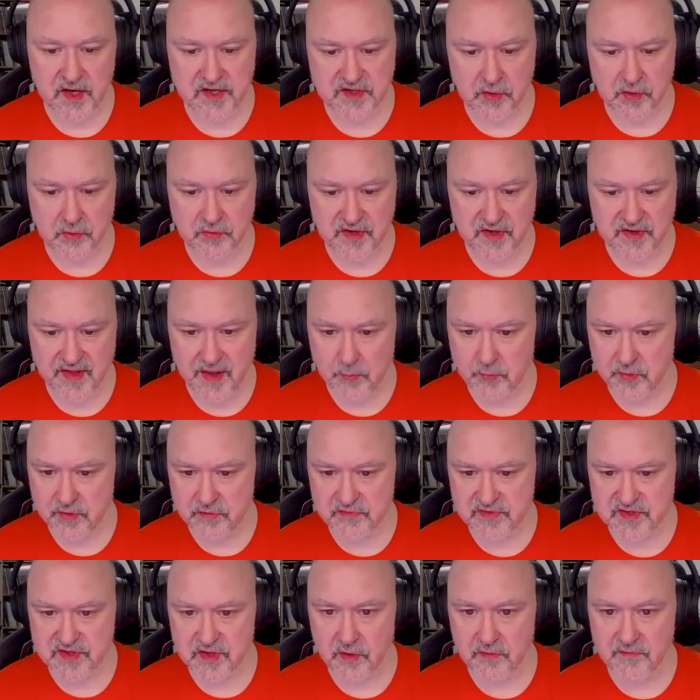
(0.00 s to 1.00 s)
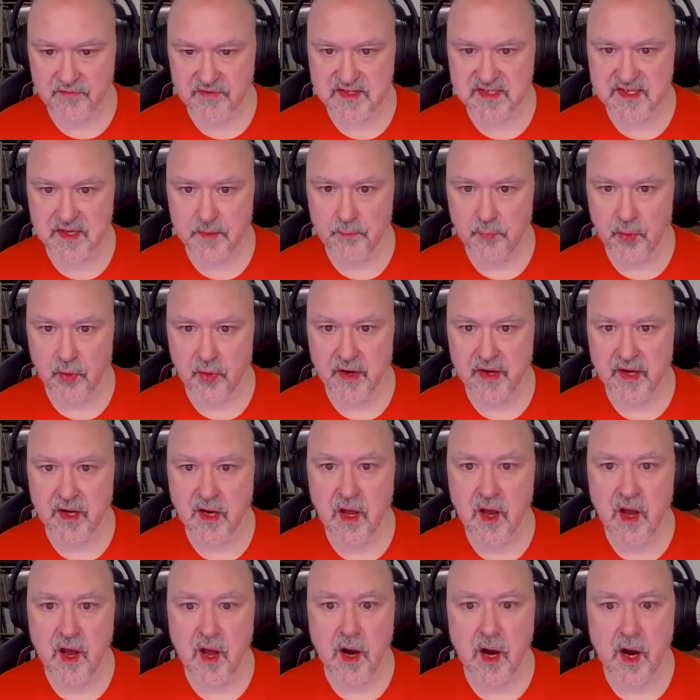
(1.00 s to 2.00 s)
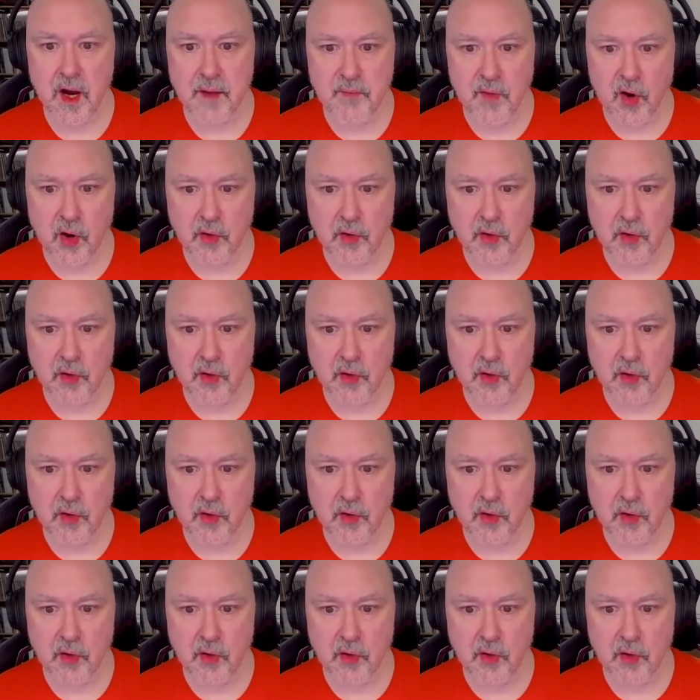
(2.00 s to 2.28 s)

told you that would resolve at some point. I'm